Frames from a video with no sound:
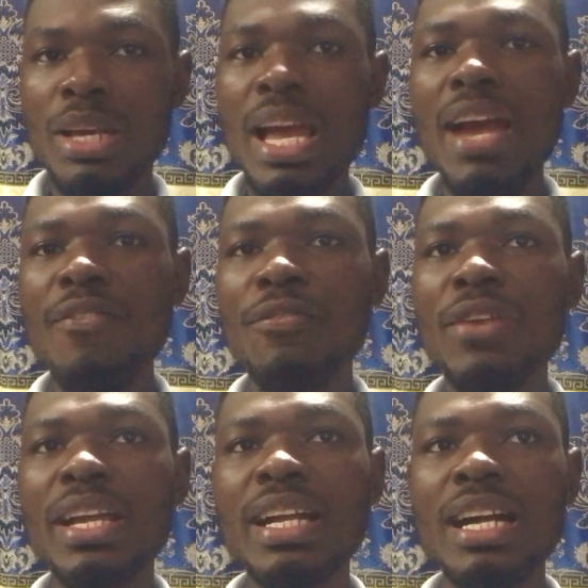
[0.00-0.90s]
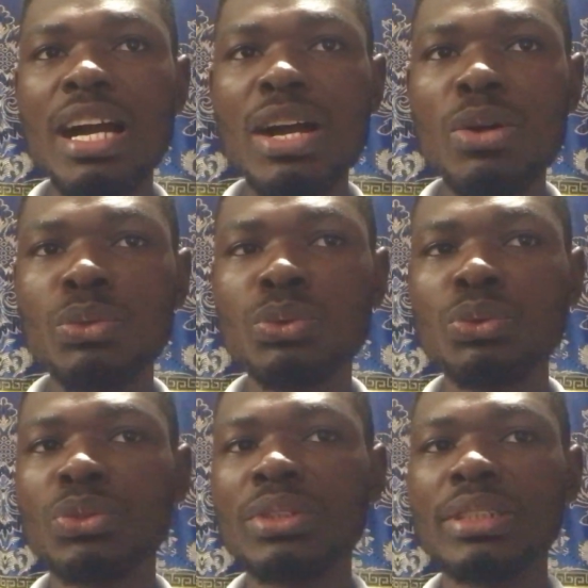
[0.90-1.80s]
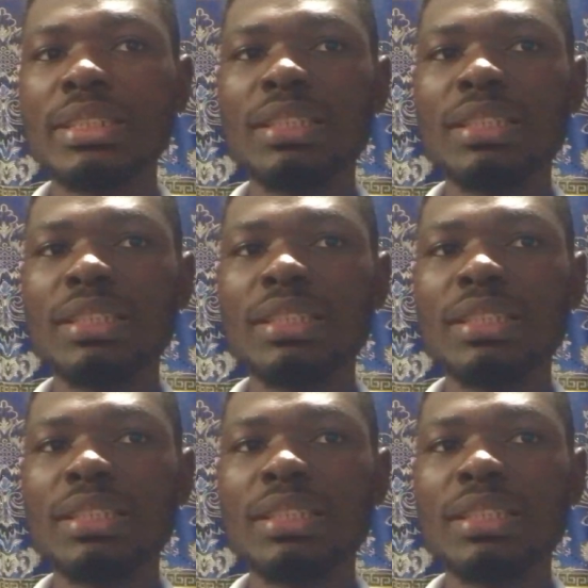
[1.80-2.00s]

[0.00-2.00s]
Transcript: every country